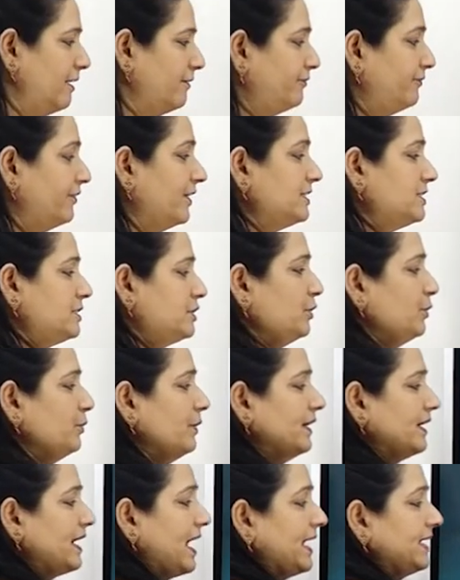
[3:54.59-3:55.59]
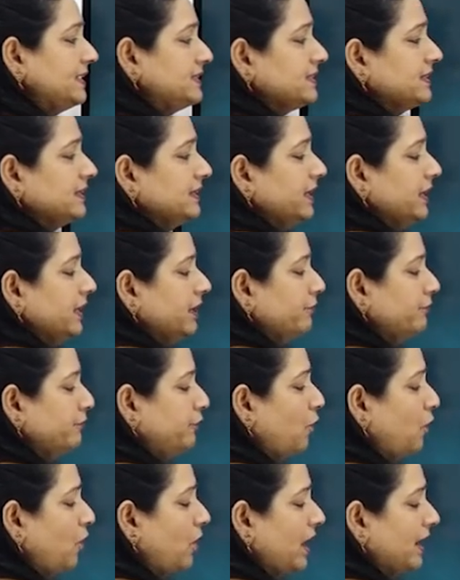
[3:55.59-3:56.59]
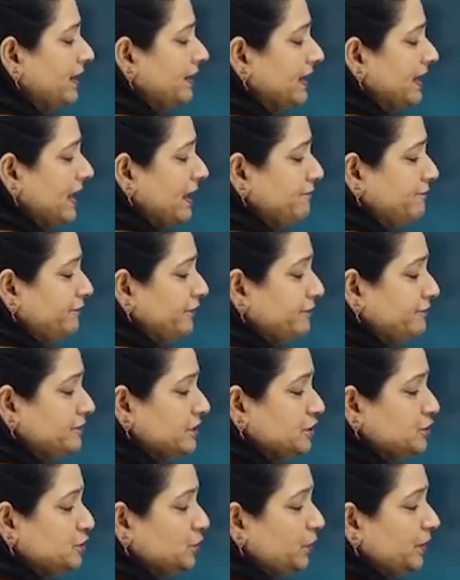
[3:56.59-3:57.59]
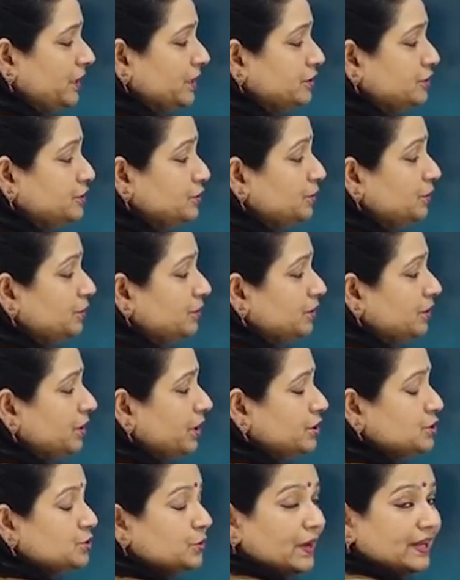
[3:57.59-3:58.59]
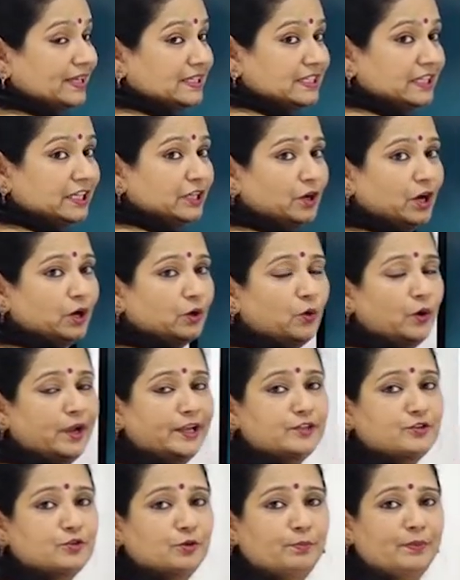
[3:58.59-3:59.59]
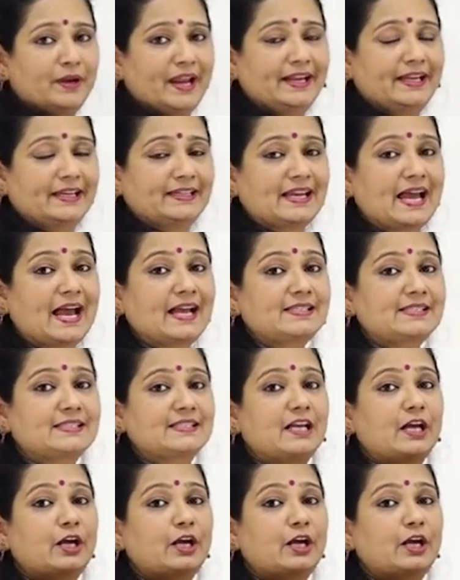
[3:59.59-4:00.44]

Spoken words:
First, you will write 452 into 20. You are going to break it as